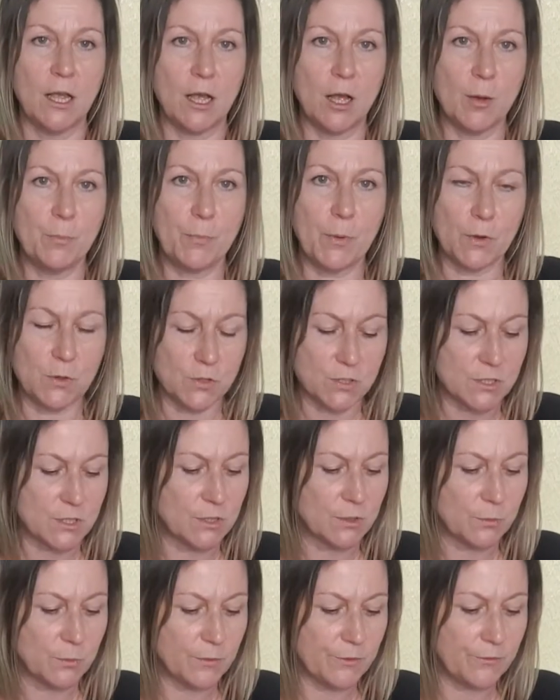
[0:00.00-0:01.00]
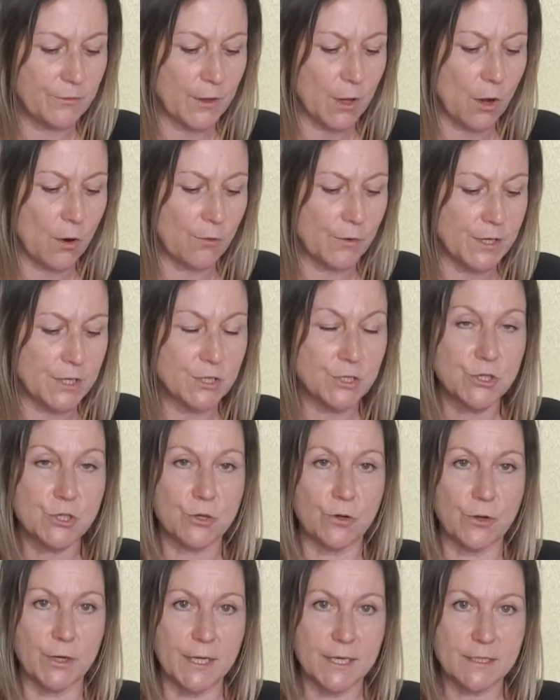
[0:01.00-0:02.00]
a box with
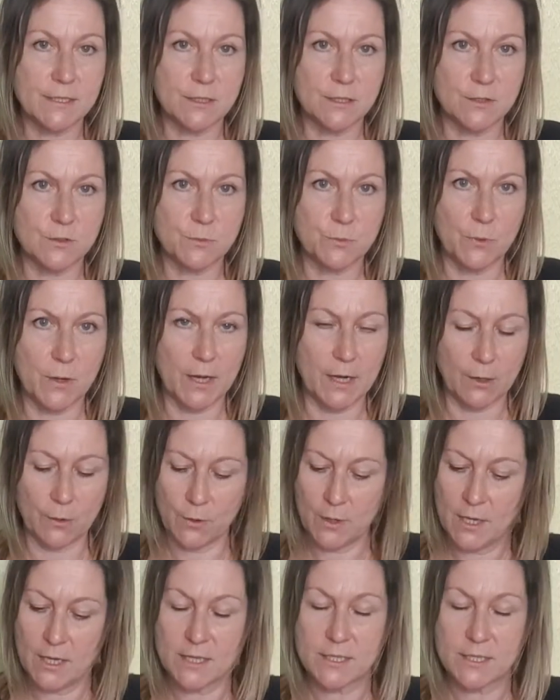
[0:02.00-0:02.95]
orange on it as well.